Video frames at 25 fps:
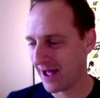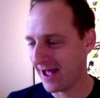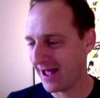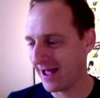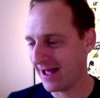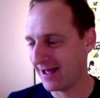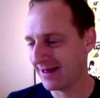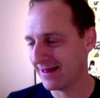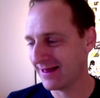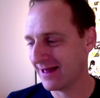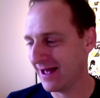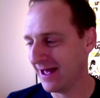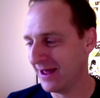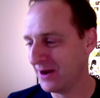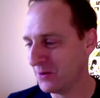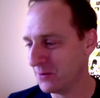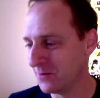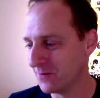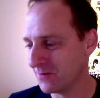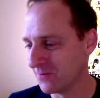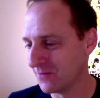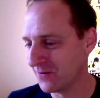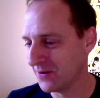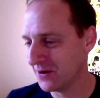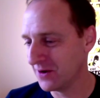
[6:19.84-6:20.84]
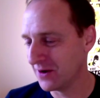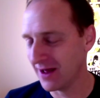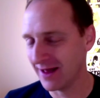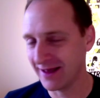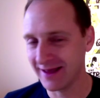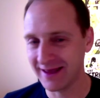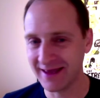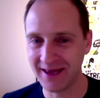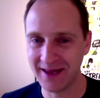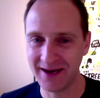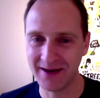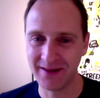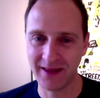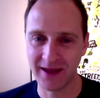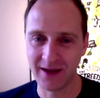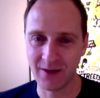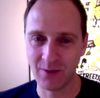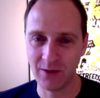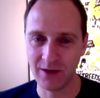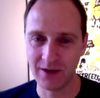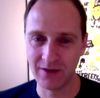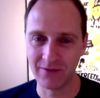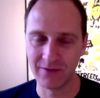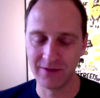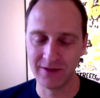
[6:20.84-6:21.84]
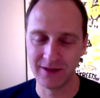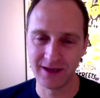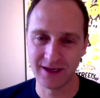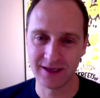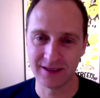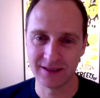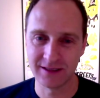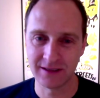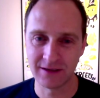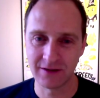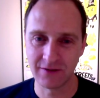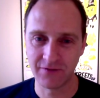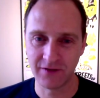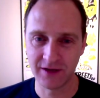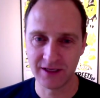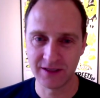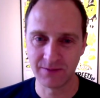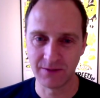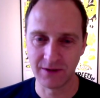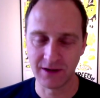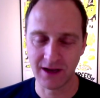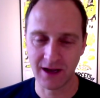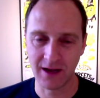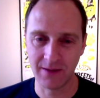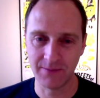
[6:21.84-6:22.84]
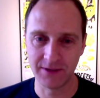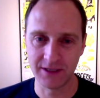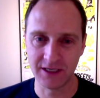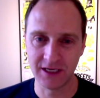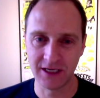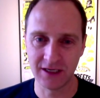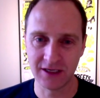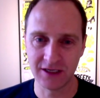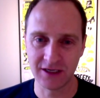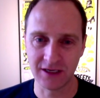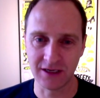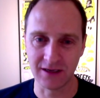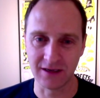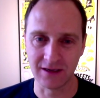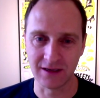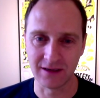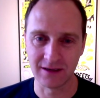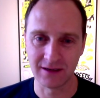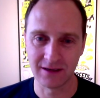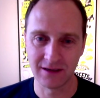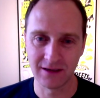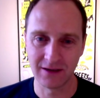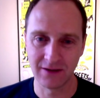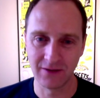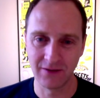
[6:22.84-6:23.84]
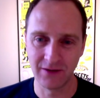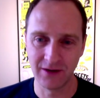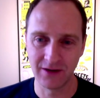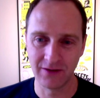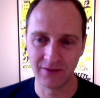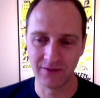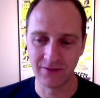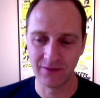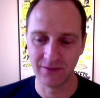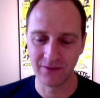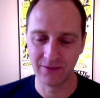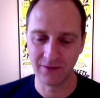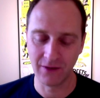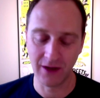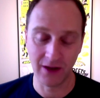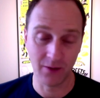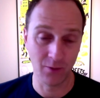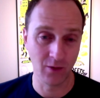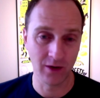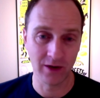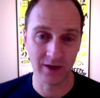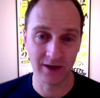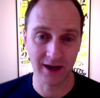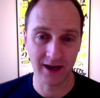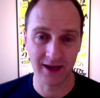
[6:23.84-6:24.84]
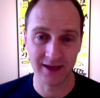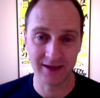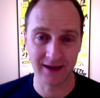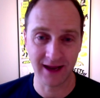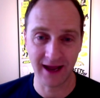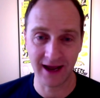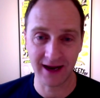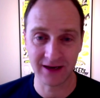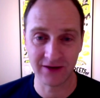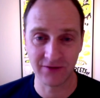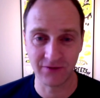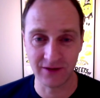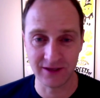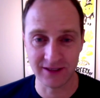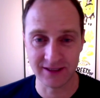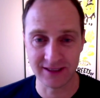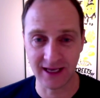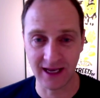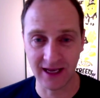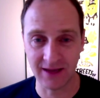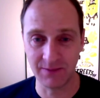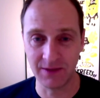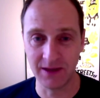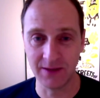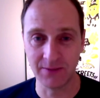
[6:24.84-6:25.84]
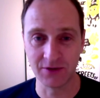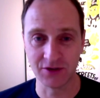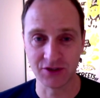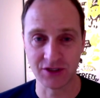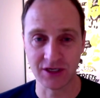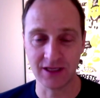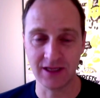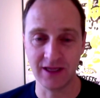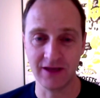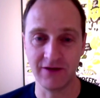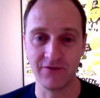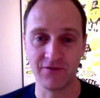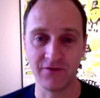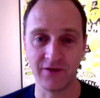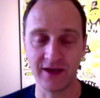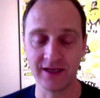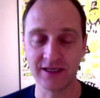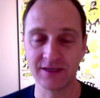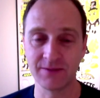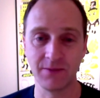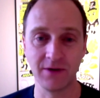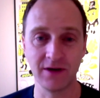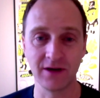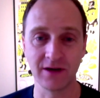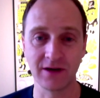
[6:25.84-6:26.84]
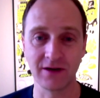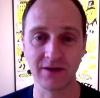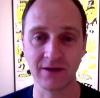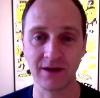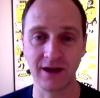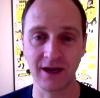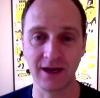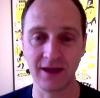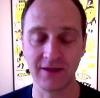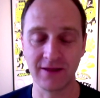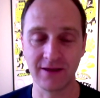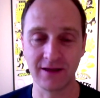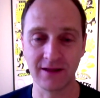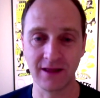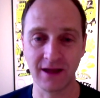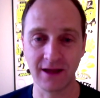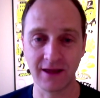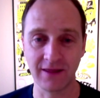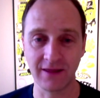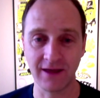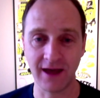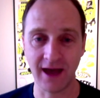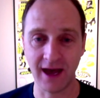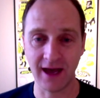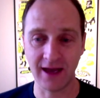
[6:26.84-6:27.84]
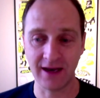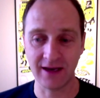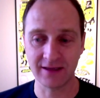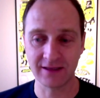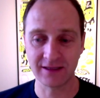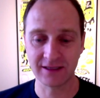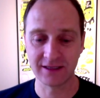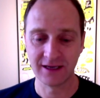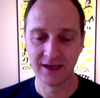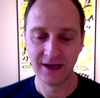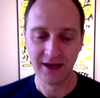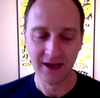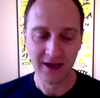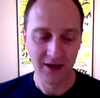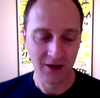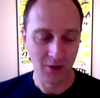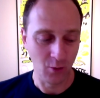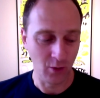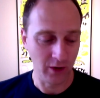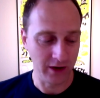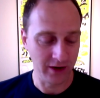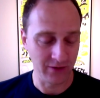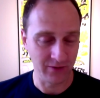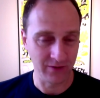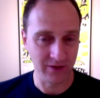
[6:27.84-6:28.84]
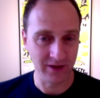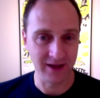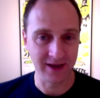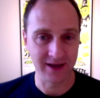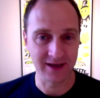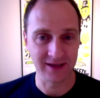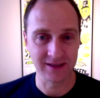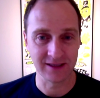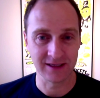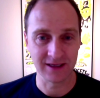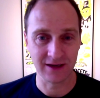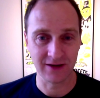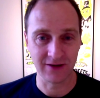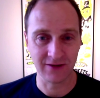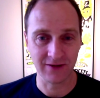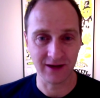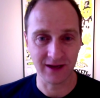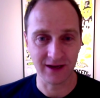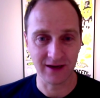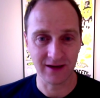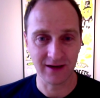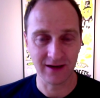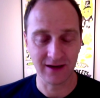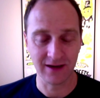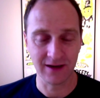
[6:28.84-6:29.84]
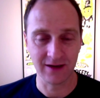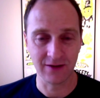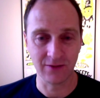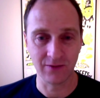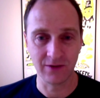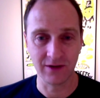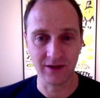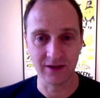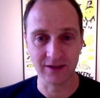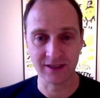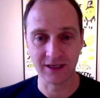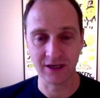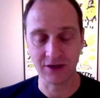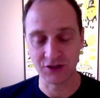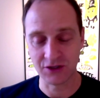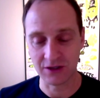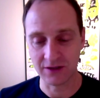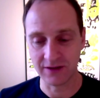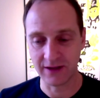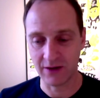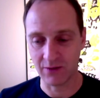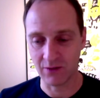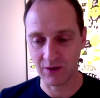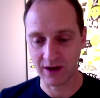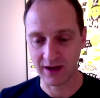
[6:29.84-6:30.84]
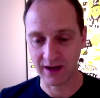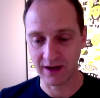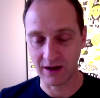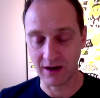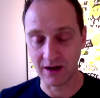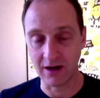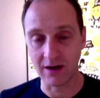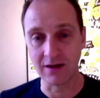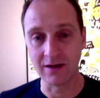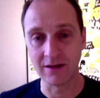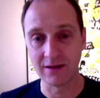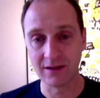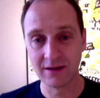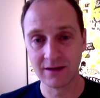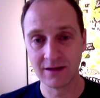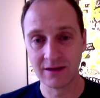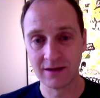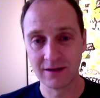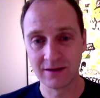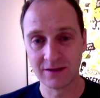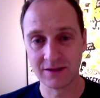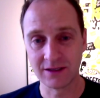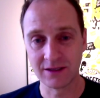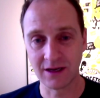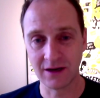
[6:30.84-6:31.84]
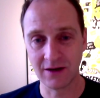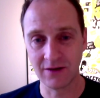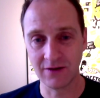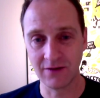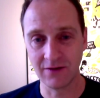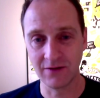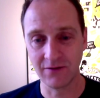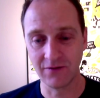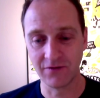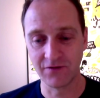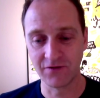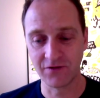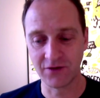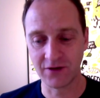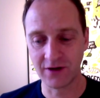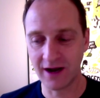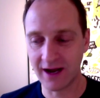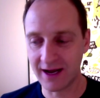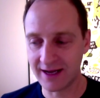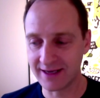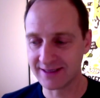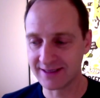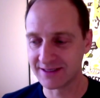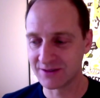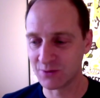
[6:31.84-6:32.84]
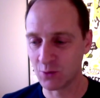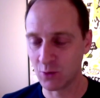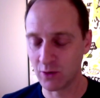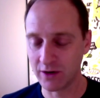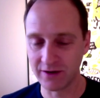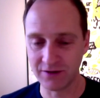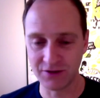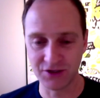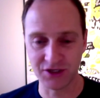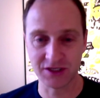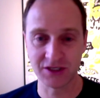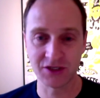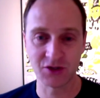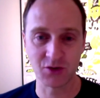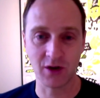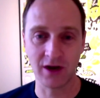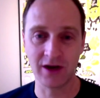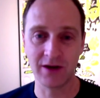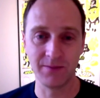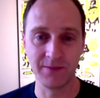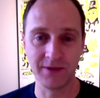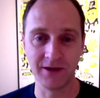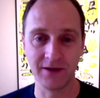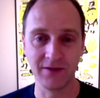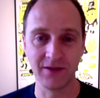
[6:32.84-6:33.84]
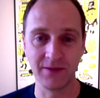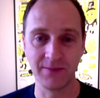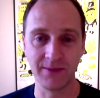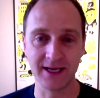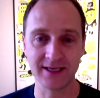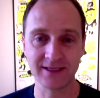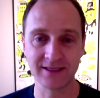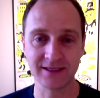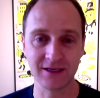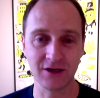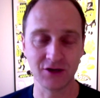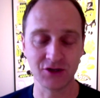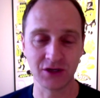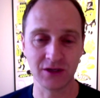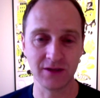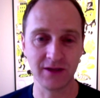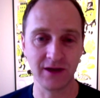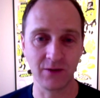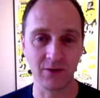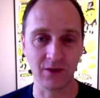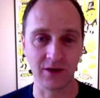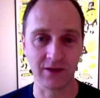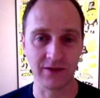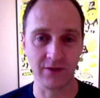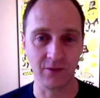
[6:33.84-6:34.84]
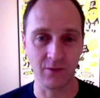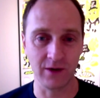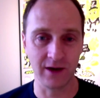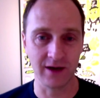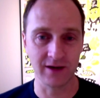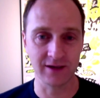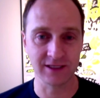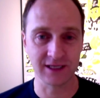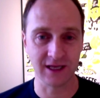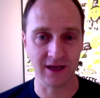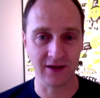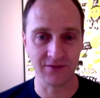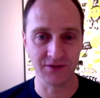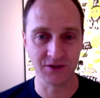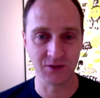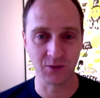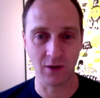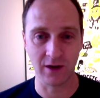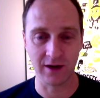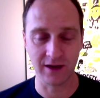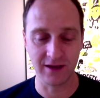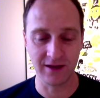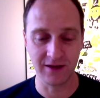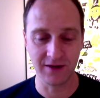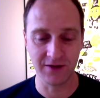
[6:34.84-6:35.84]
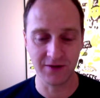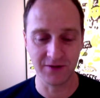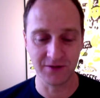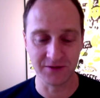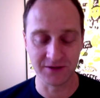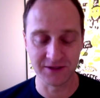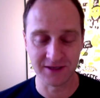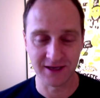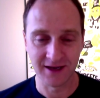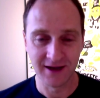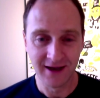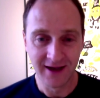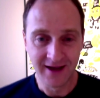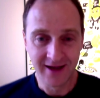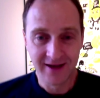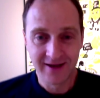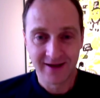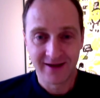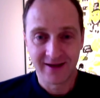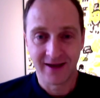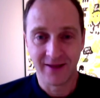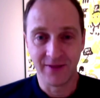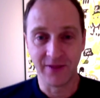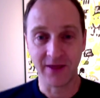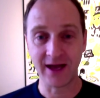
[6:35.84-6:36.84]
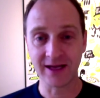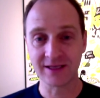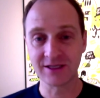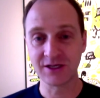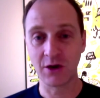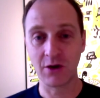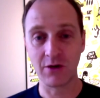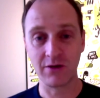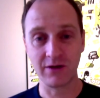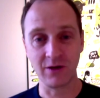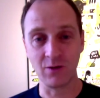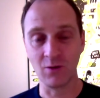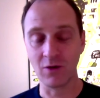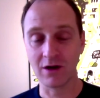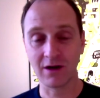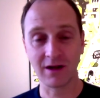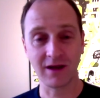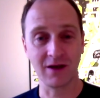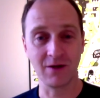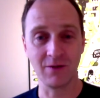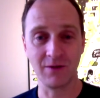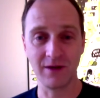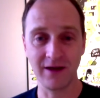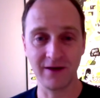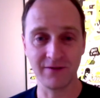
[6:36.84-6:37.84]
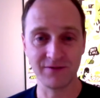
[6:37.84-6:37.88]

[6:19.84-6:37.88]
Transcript: I, I don't. We don't. Again, like we don't really consider Facebook competition. We don't, and we're not actively saying people should leave Facebook or anything like that. It's we don't really consider it a real social network at all. So for us, we're just trying to build the best social network that we ourselves want to use and that's already working.